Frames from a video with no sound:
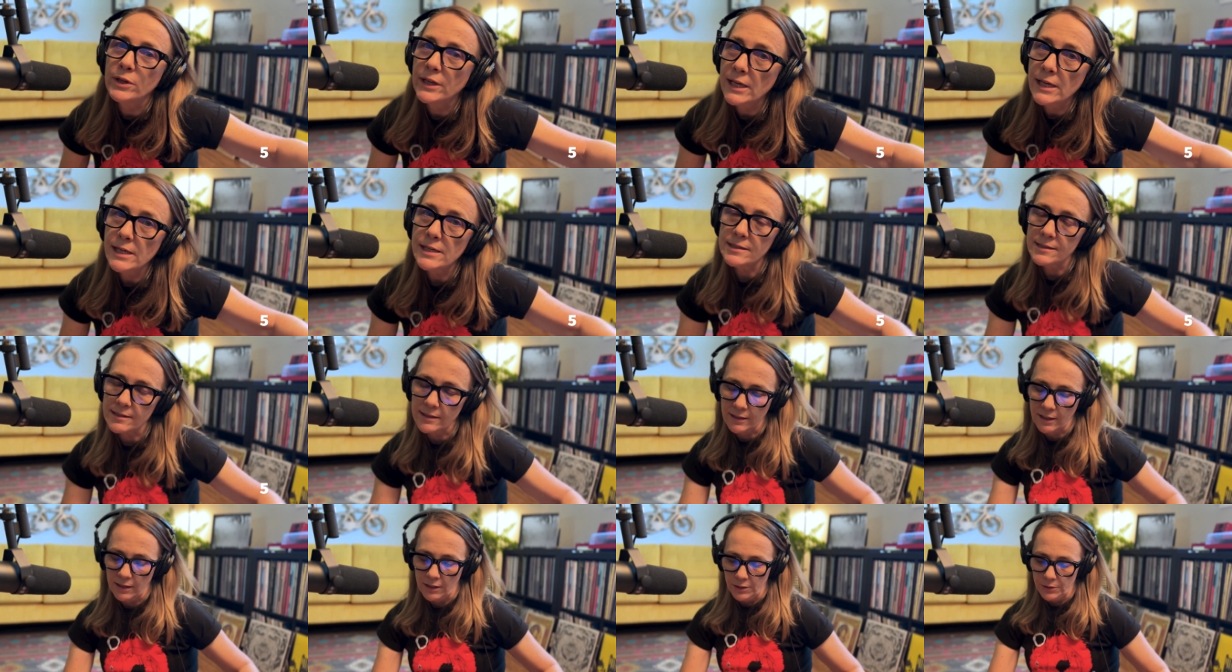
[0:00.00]

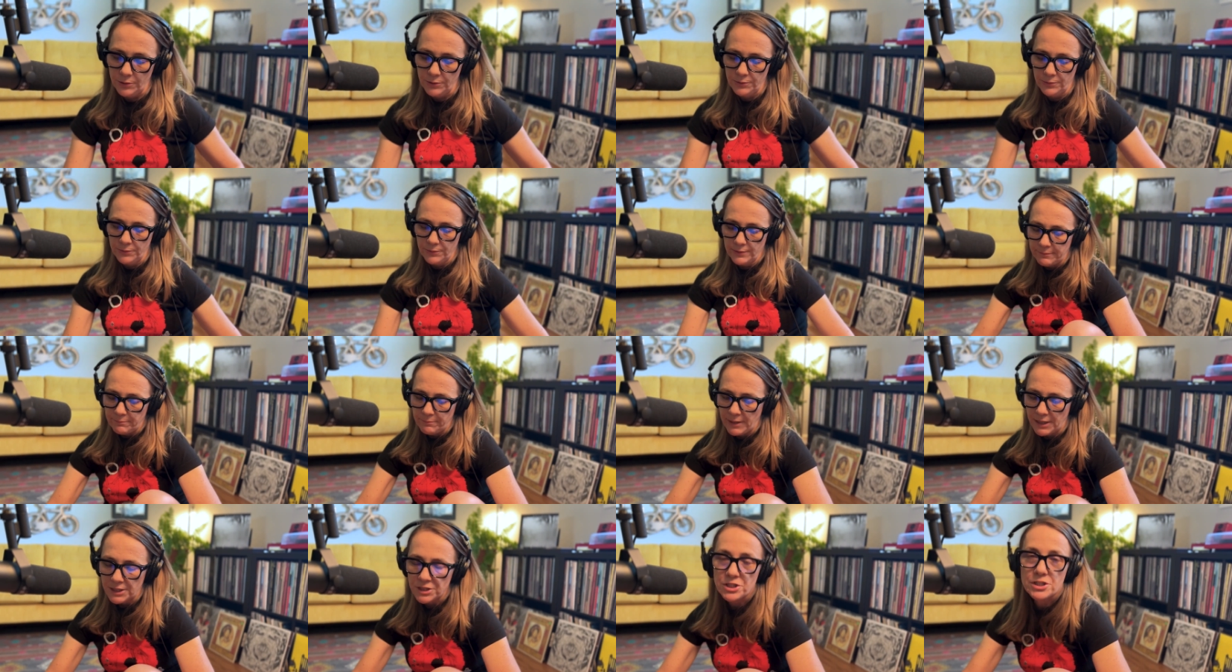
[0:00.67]
years ago,
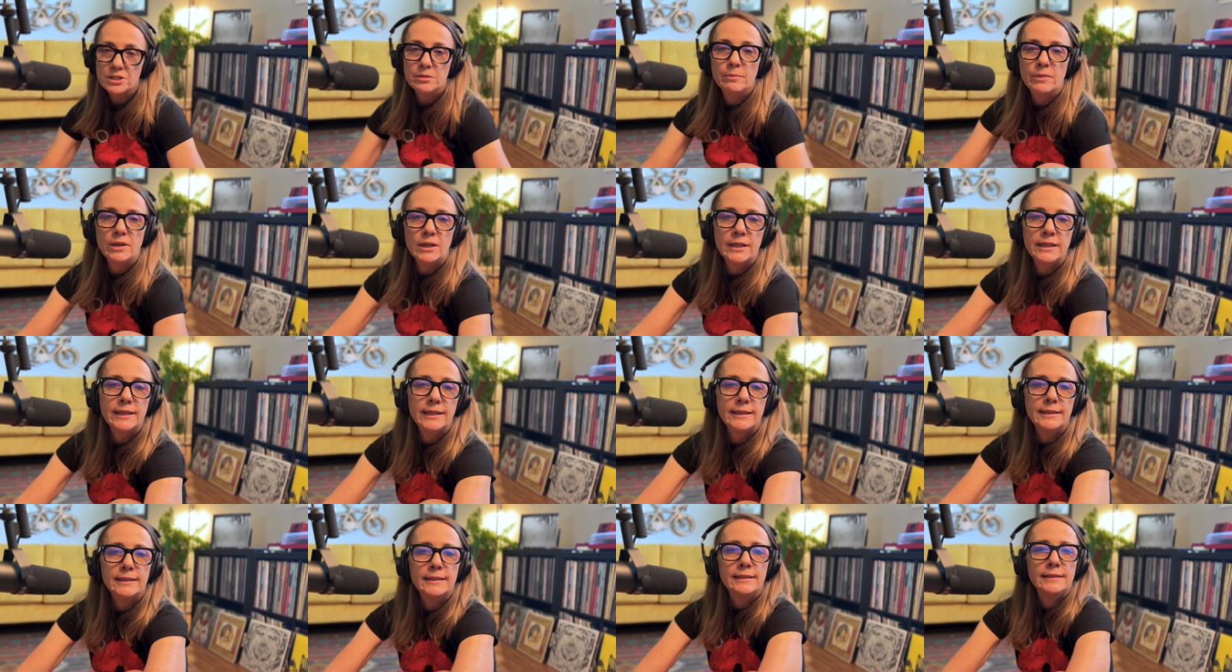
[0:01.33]
much to
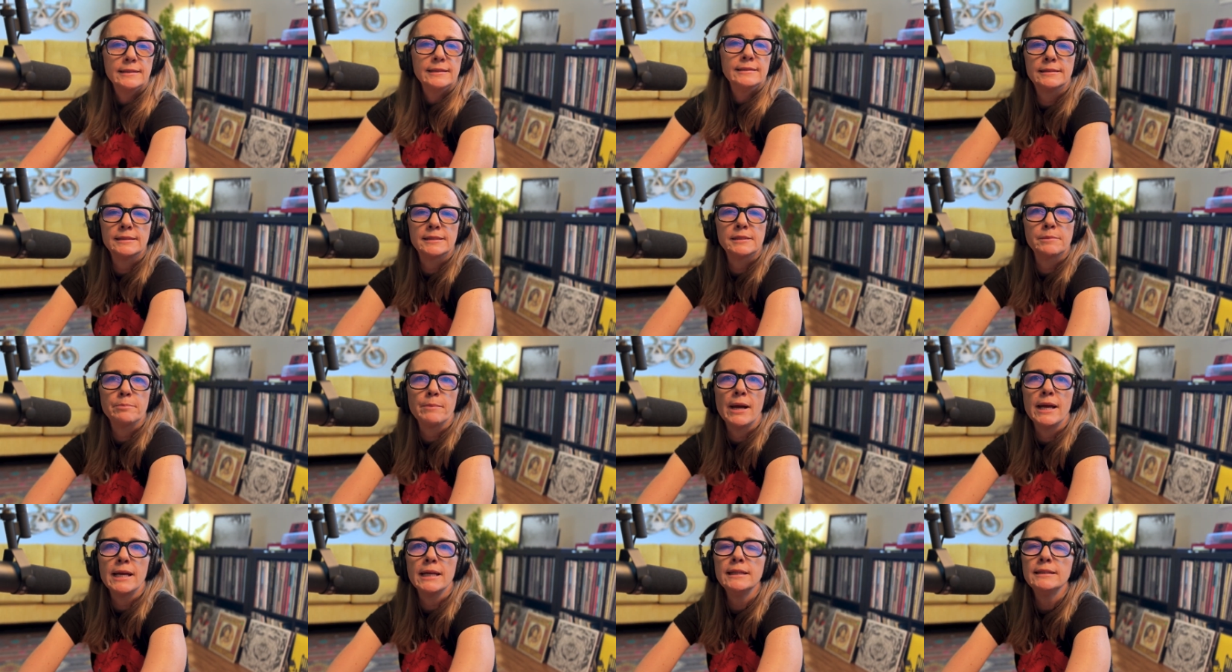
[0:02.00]
my
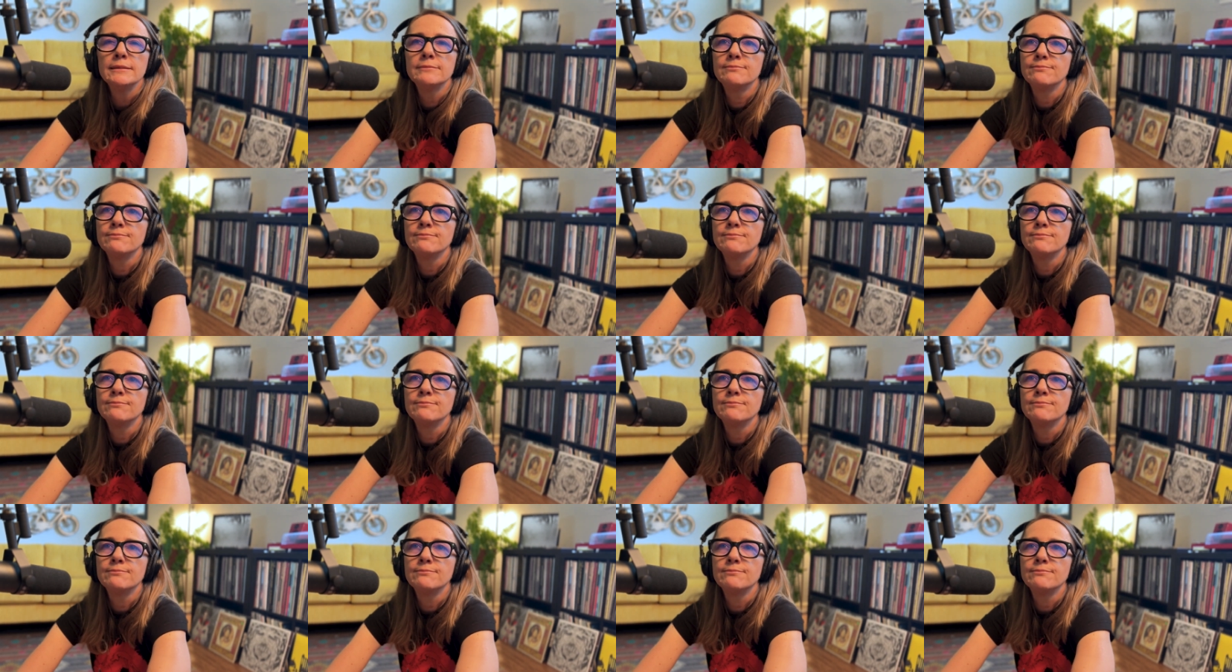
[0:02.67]
dismay.